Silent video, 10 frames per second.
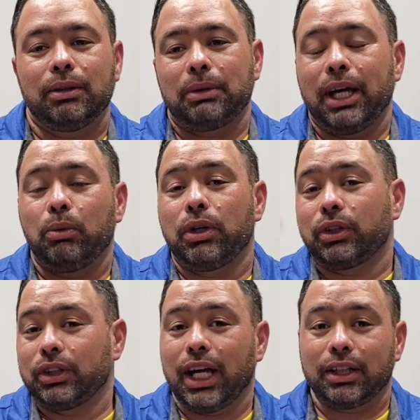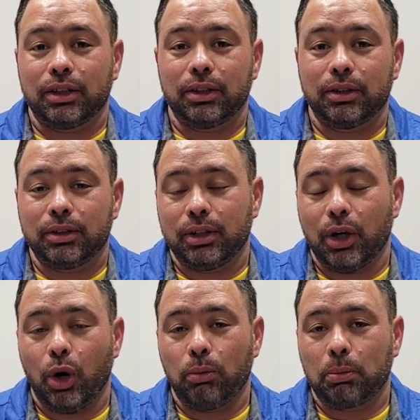them, hey, whether or not the
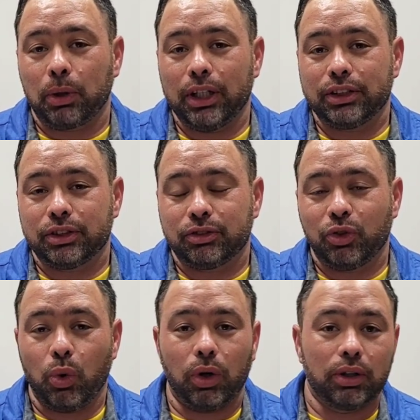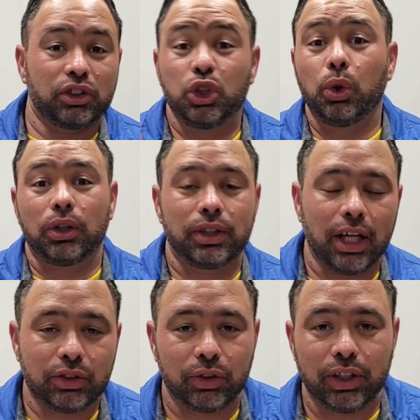home appraises for
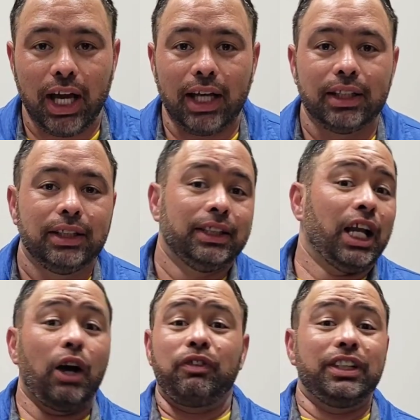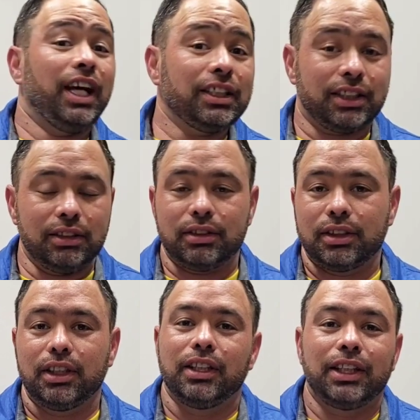$200,000 or not. Now, if it doesn't,
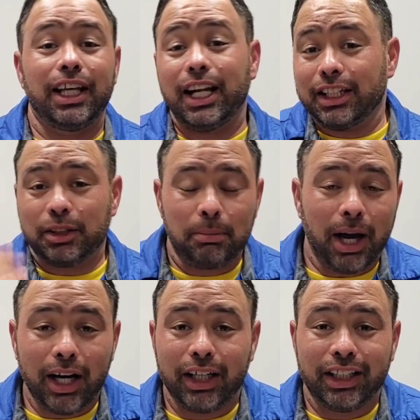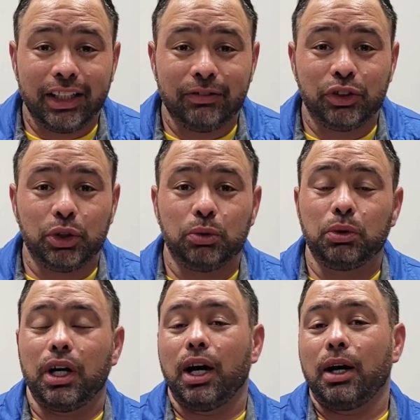then as a buyer, it gives you
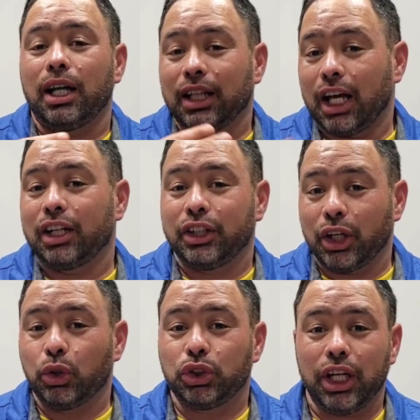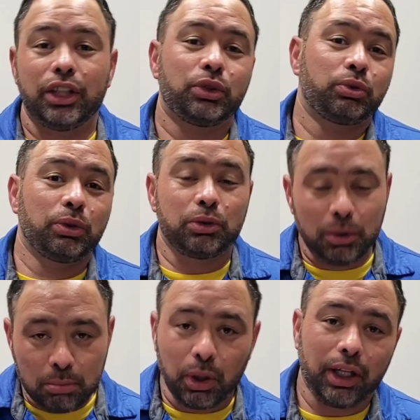a lot of negotiation room to
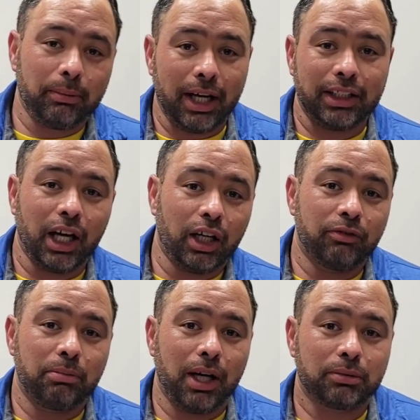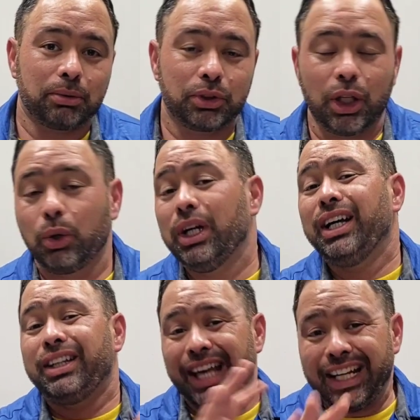bring it back down if possible. So
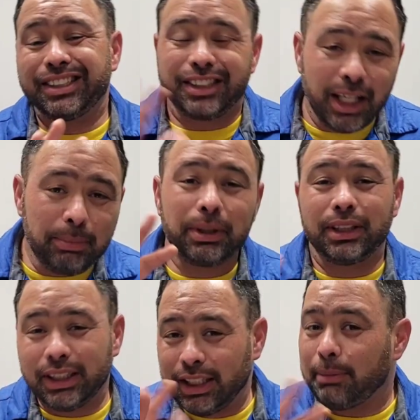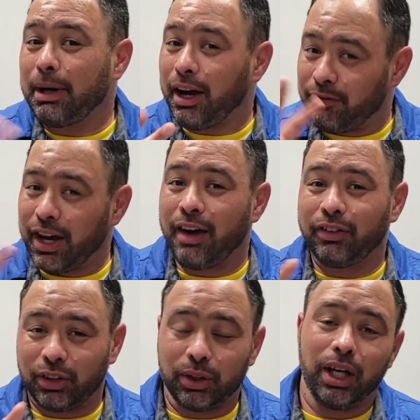that is typically about
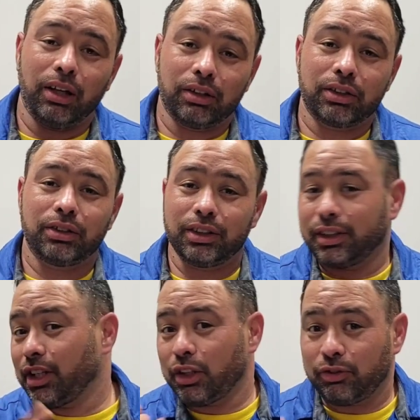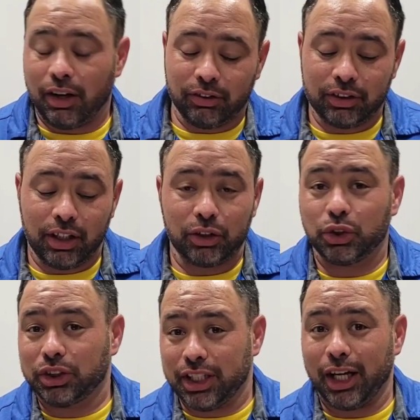$500. So that's another $500 you
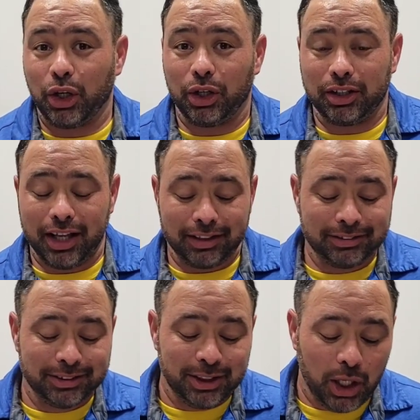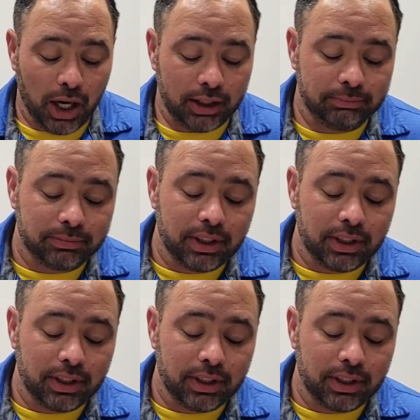can tack onto that. All right.